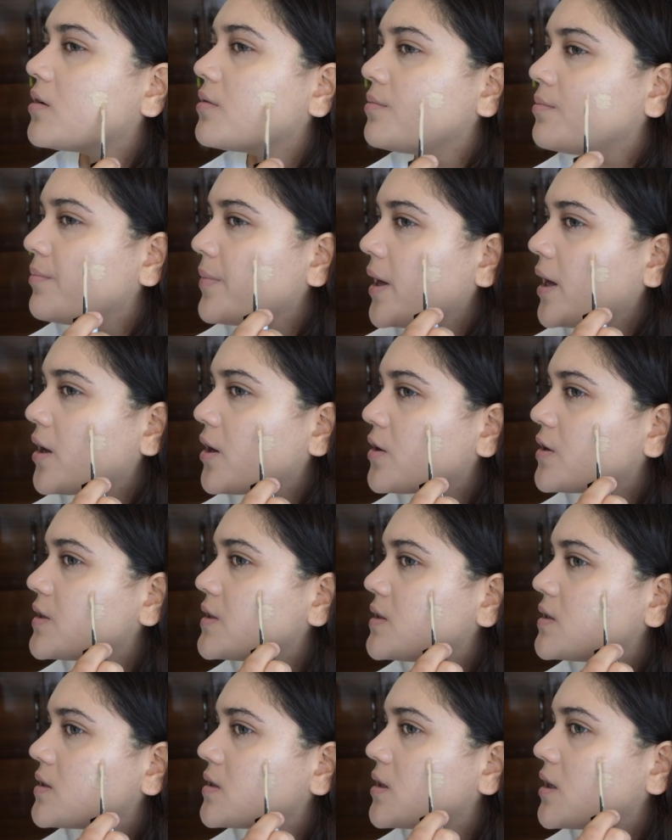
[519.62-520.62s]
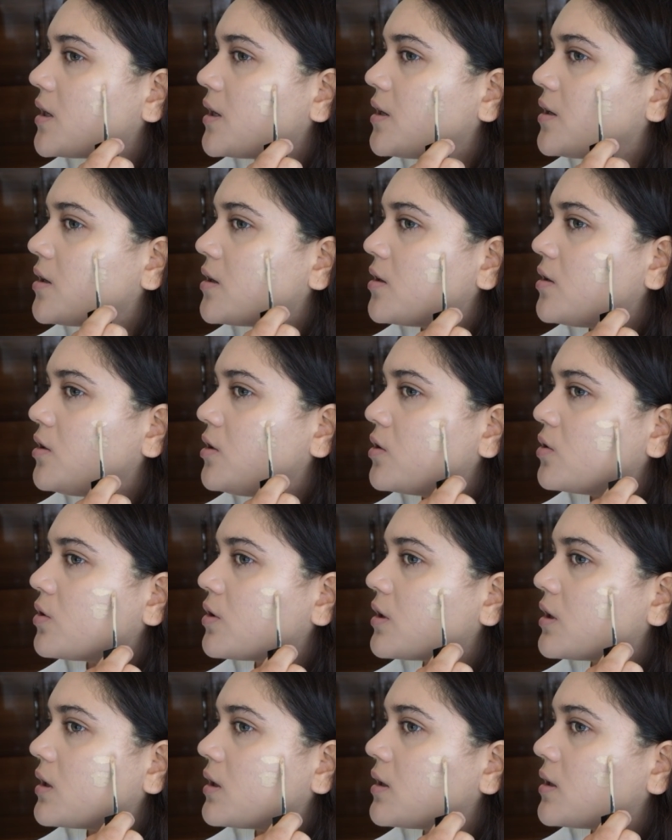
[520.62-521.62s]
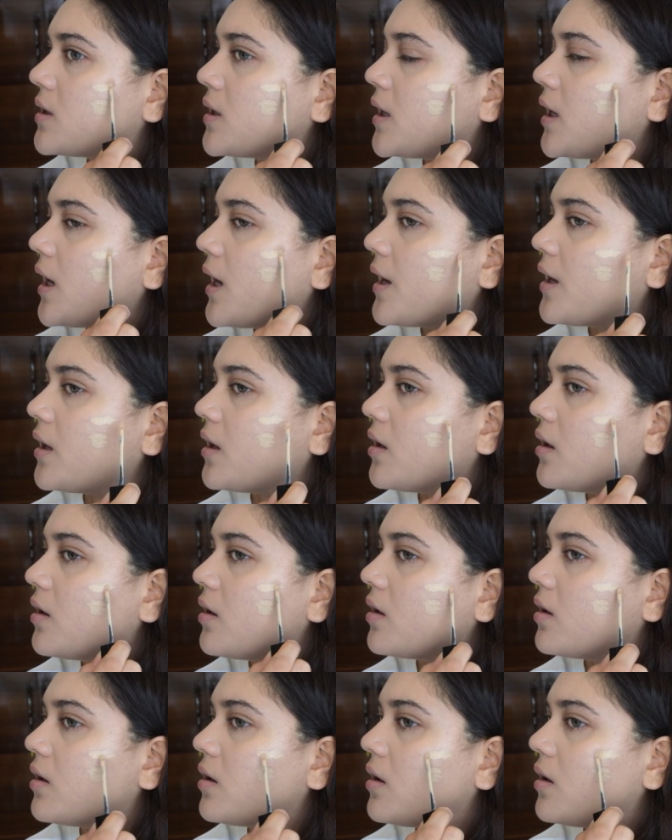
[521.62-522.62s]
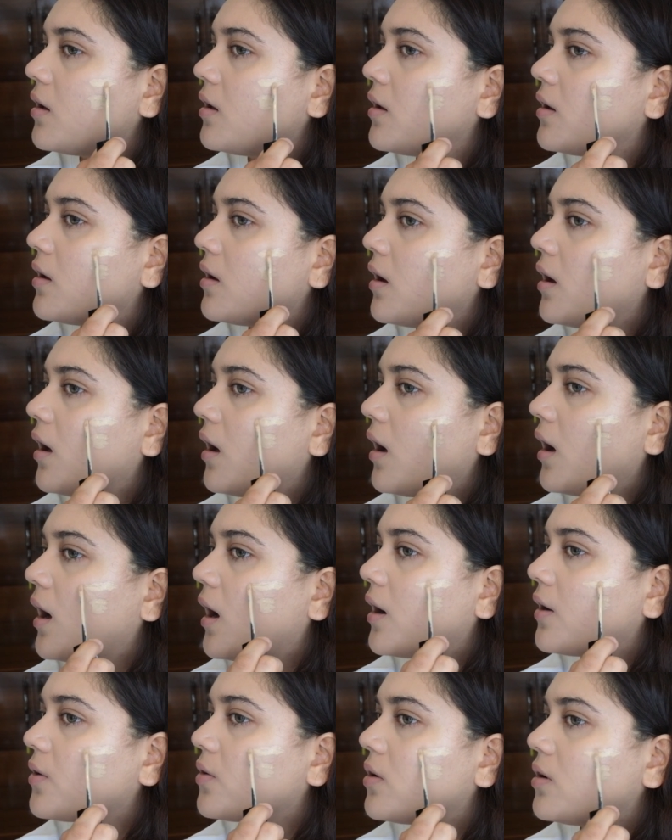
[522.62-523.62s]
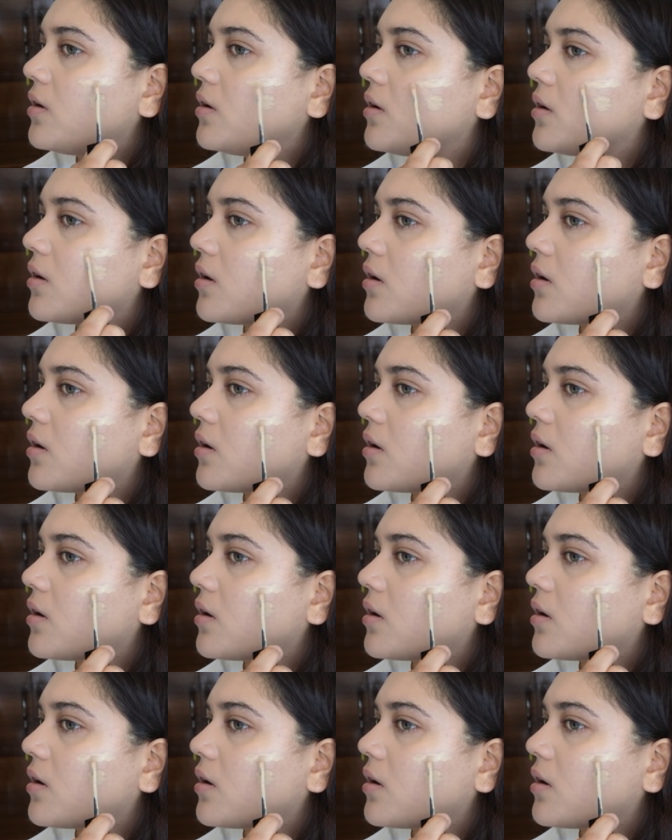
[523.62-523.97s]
make your skin look cakey at all.